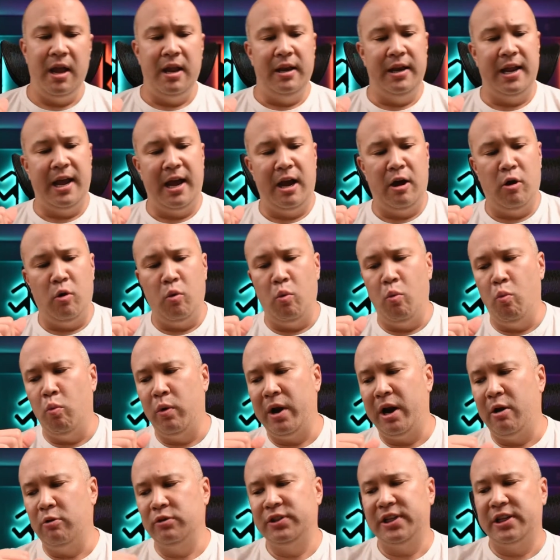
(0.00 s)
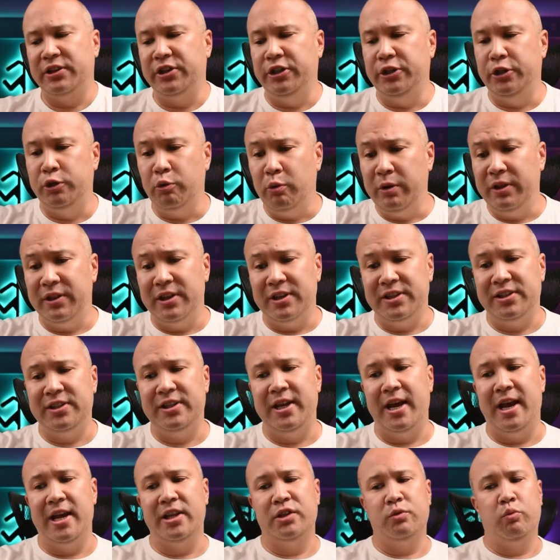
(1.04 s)
Now, when I was actually doing this
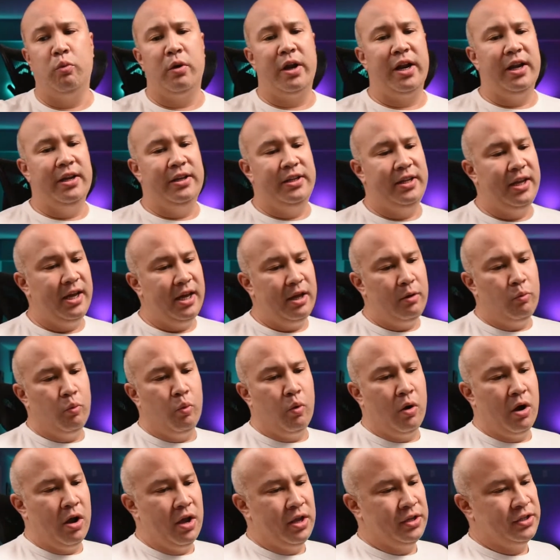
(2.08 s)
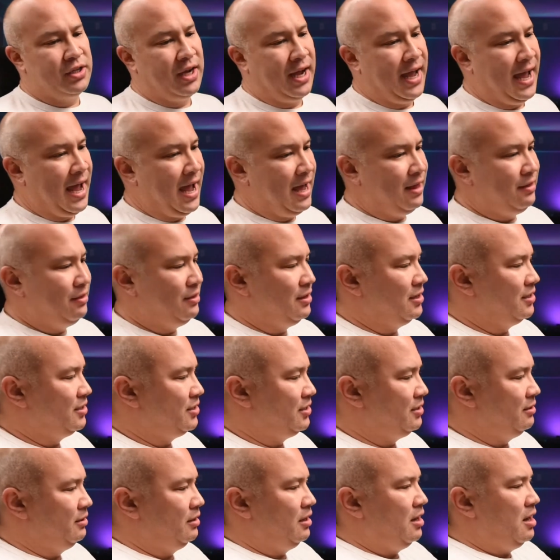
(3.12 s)
test, what I did was I had
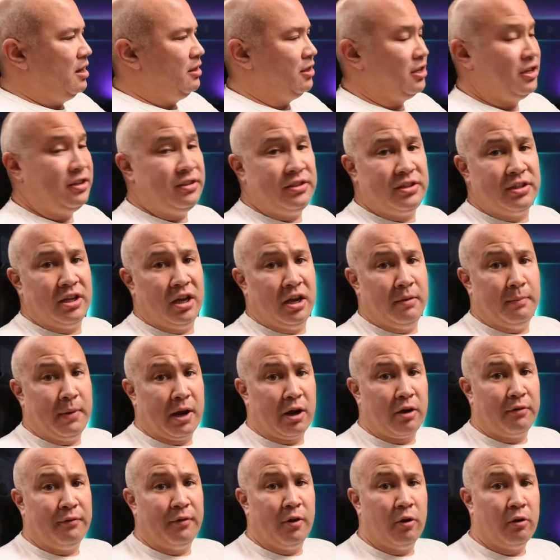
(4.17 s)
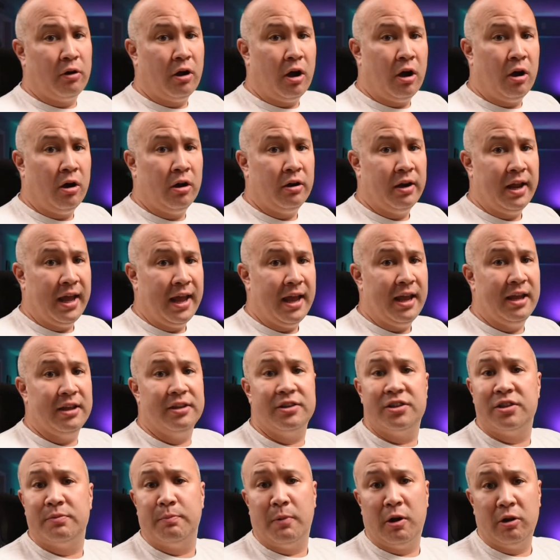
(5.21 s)
this microphone on a
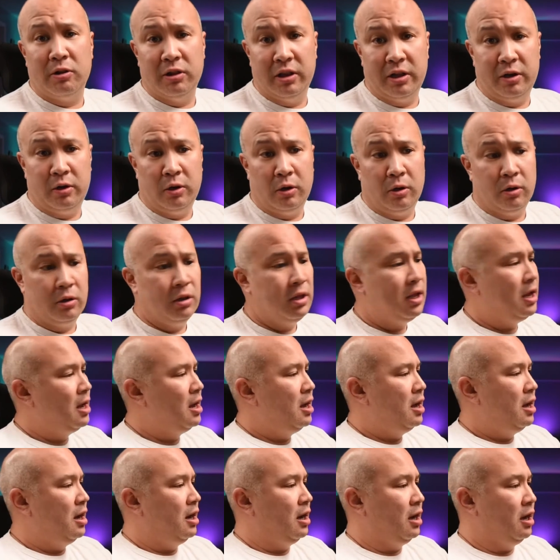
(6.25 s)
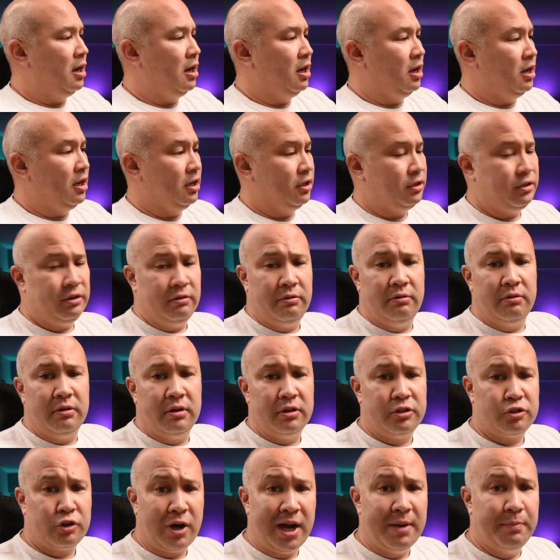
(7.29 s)
small little
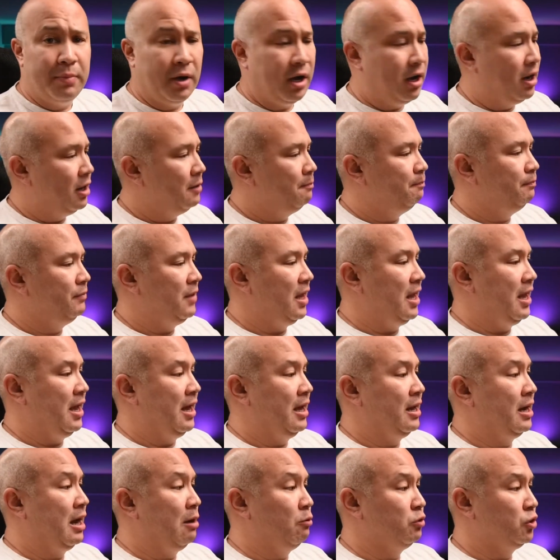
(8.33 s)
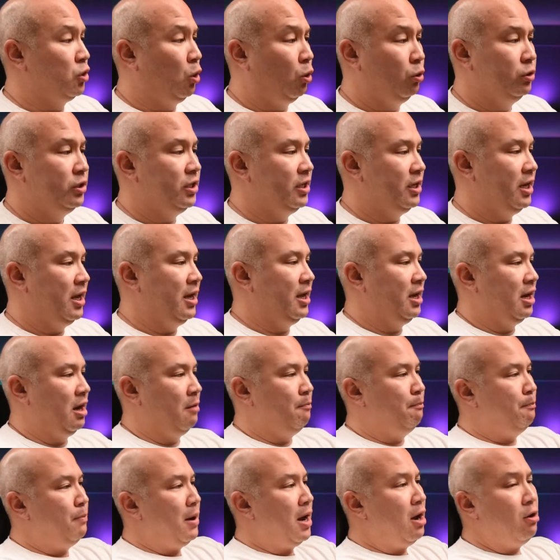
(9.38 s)
tripod, and I was holding it
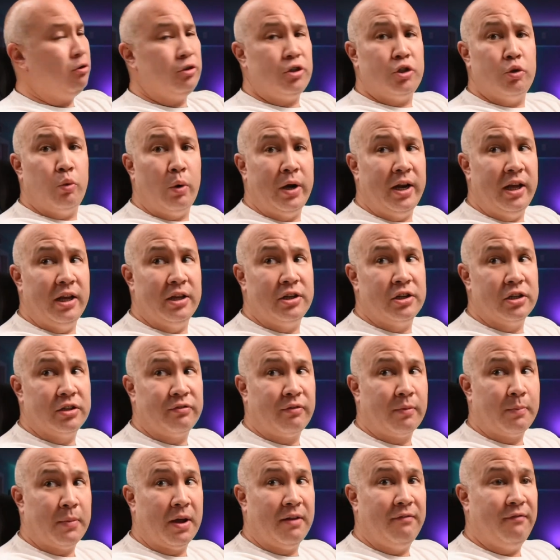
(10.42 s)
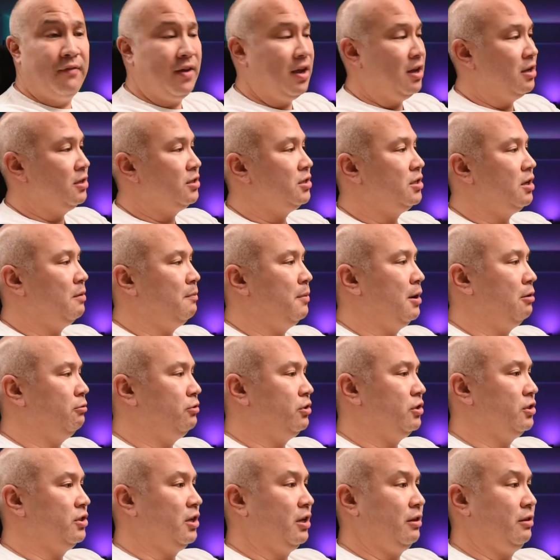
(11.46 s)
about 20 inches from my face, about
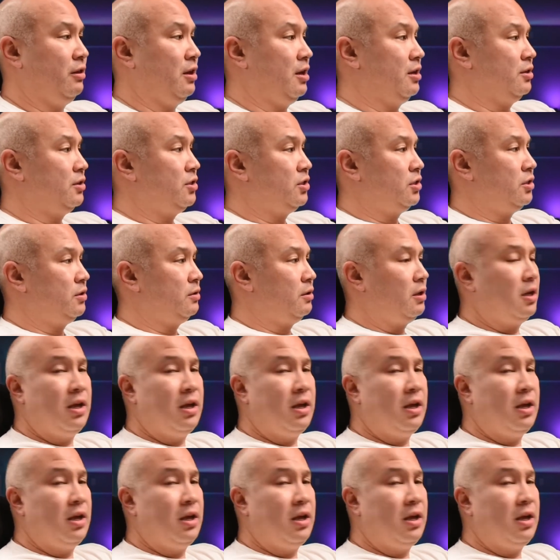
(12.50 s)
just like this.